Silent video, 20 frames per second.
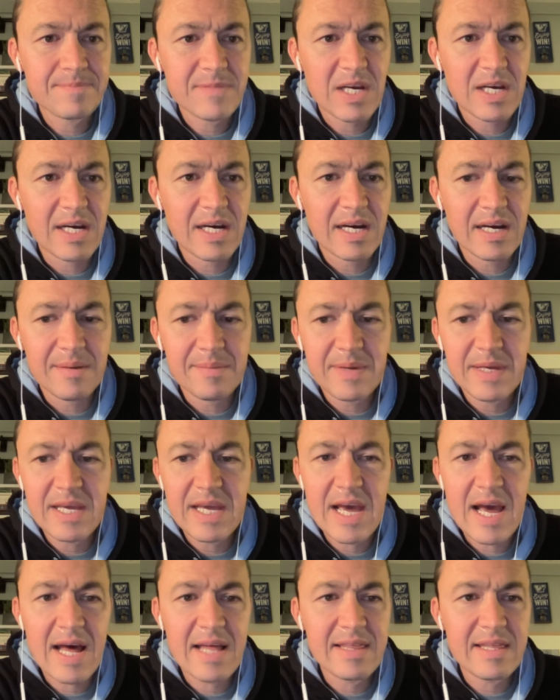Um, he
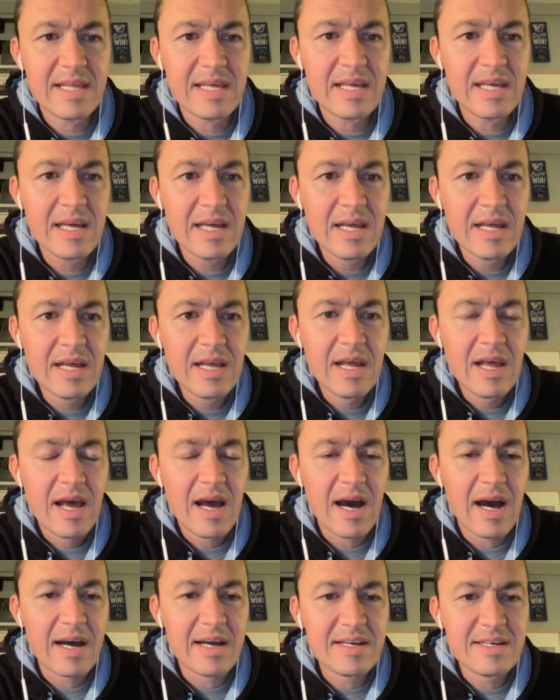had the
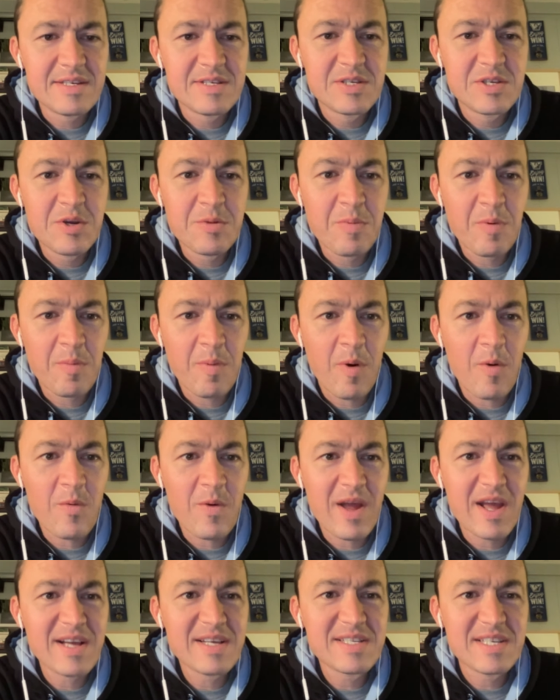uh, Super Bowl
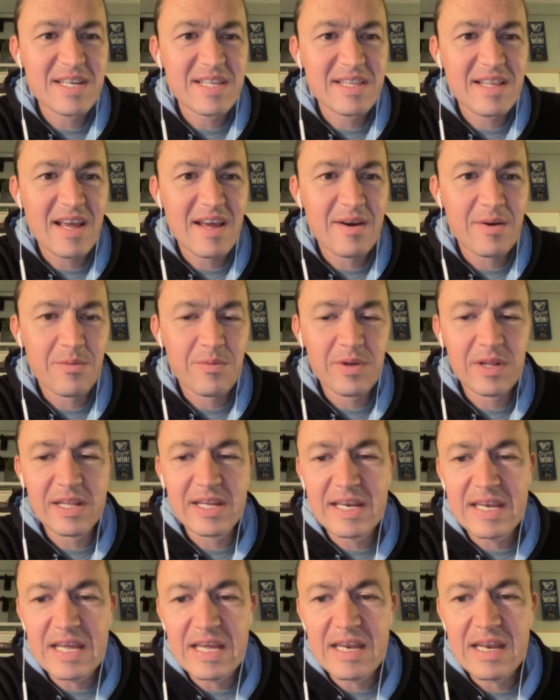rings and, and a really
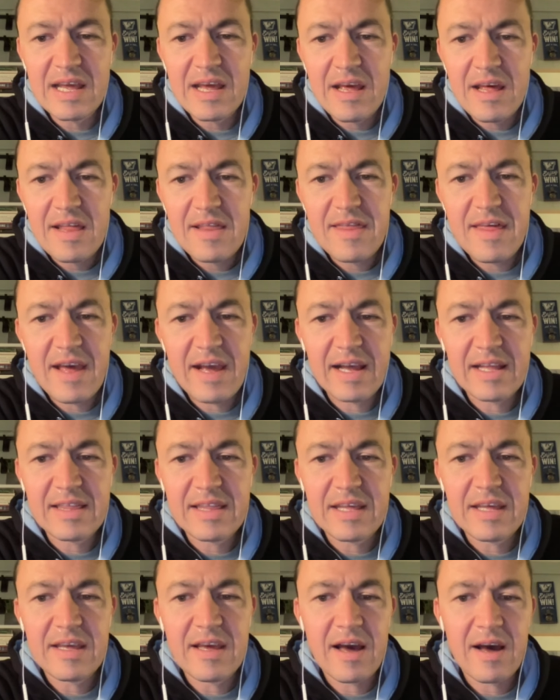neat thing at
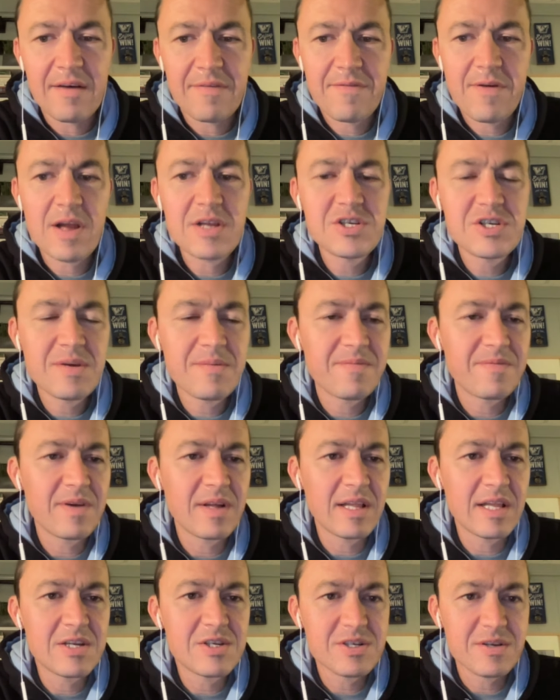the uh, Friendship
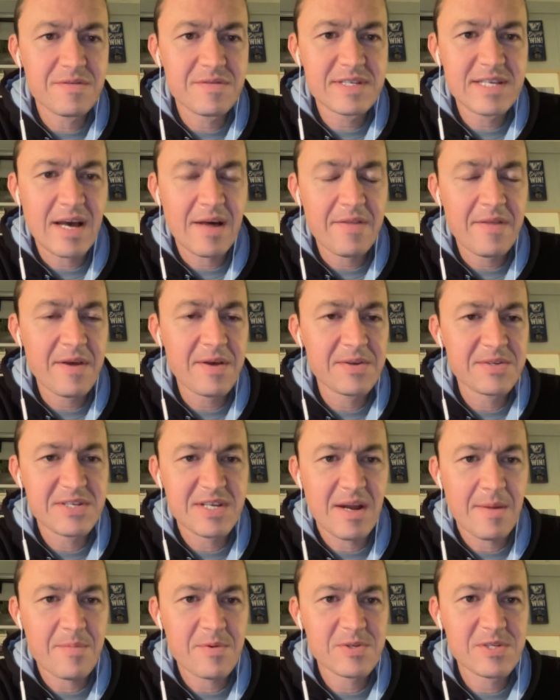Village of South Hills in
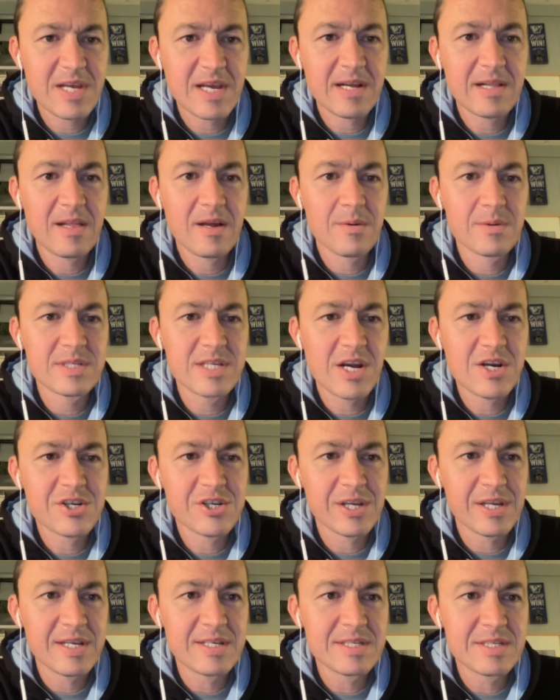Upper St. Clair, which
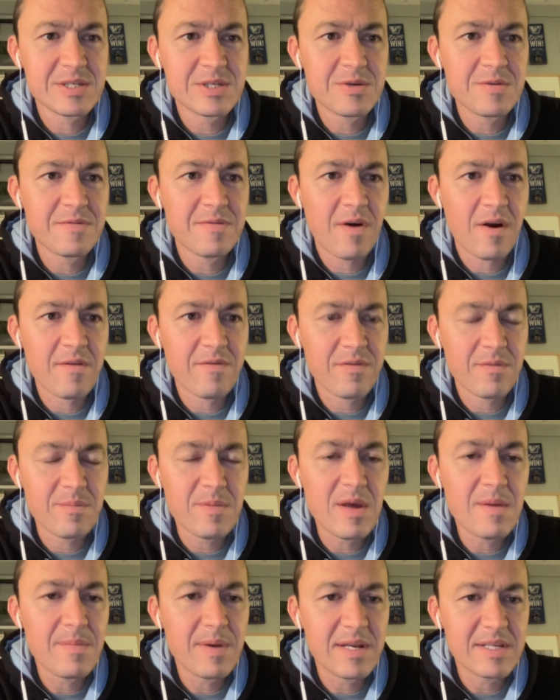actually isn't too far from
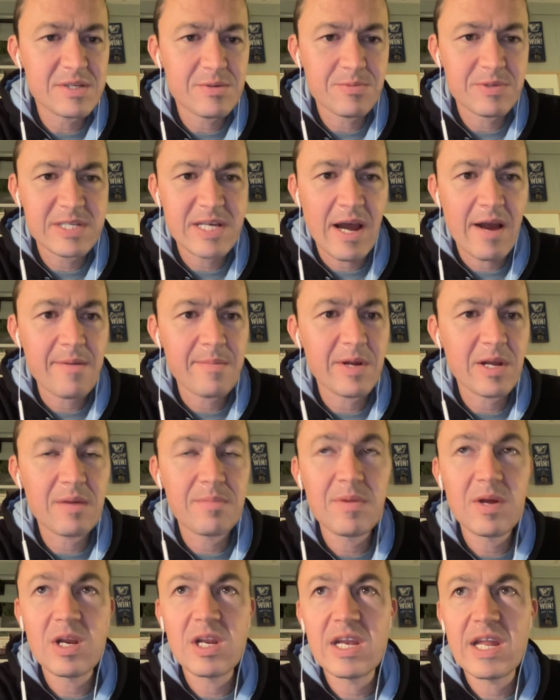me, but it's a retirement
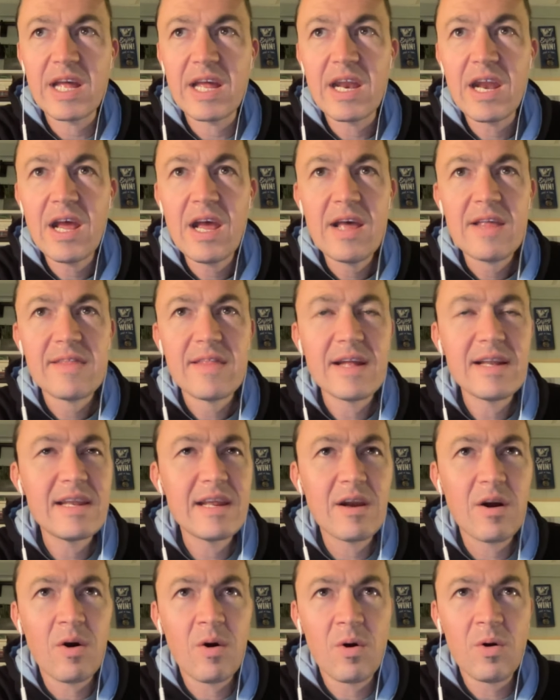community. They did
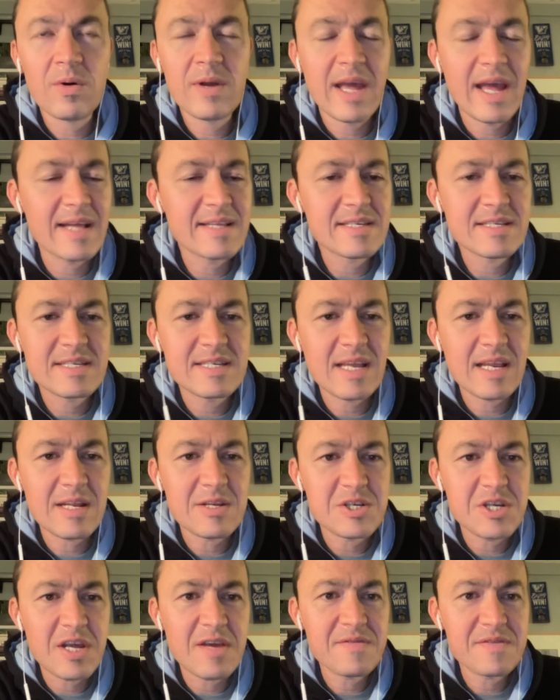a whole Kansas City
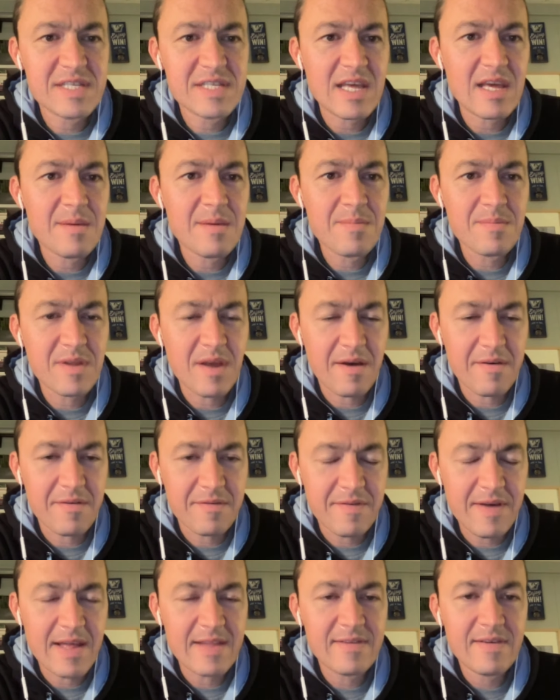Chiefs themed
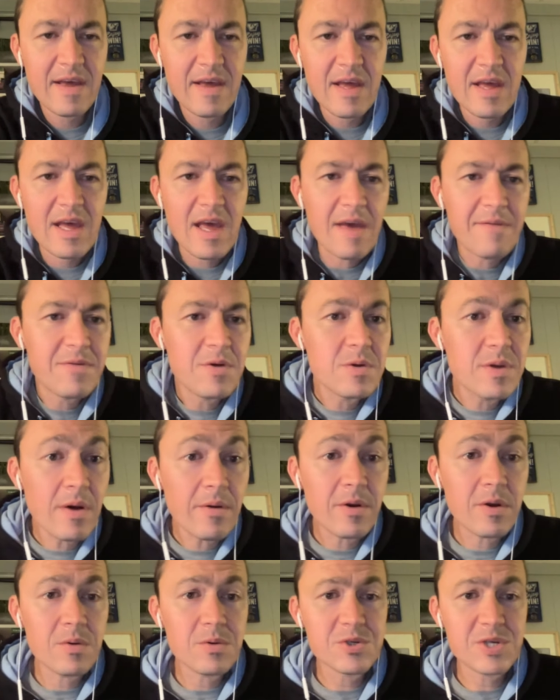event. If you
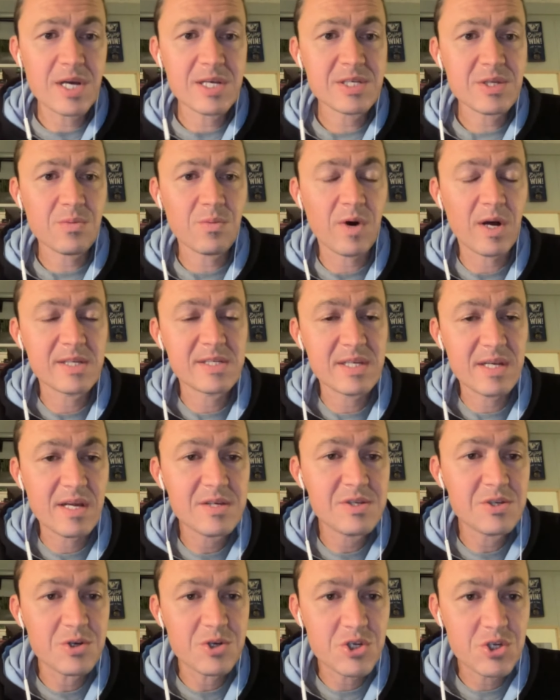don't know who Justin Watson
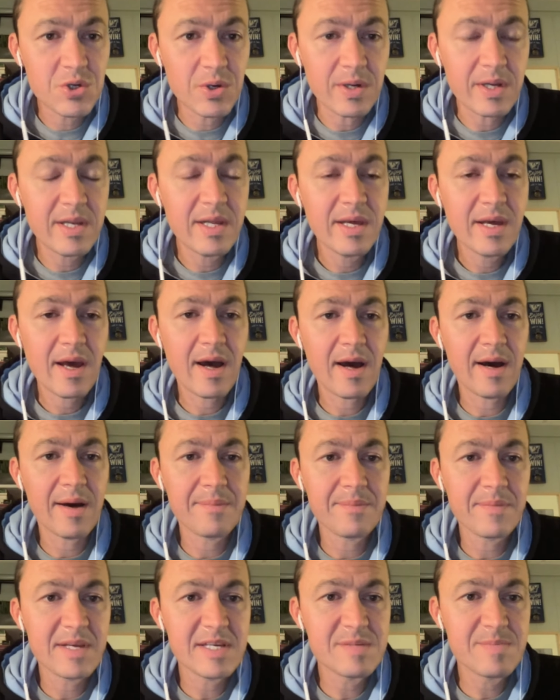is, you should.
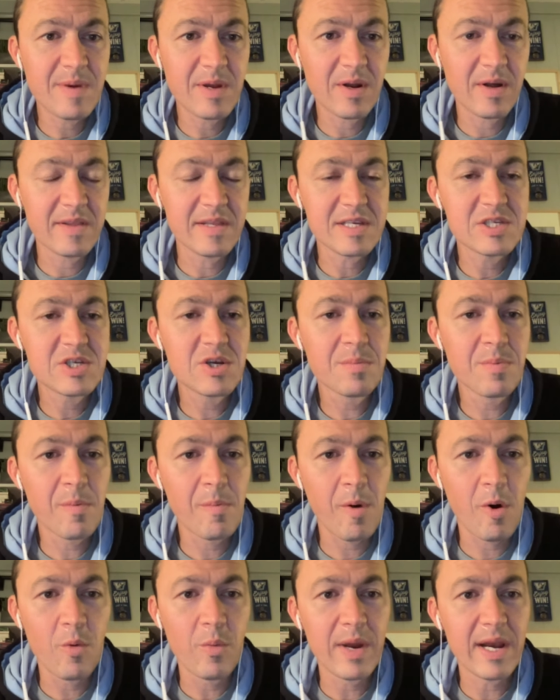Um, he's been on the Super
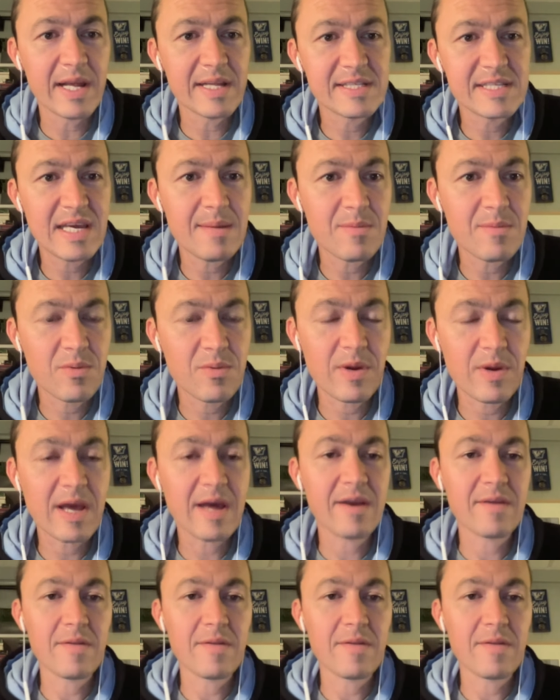Bowl winning team three out of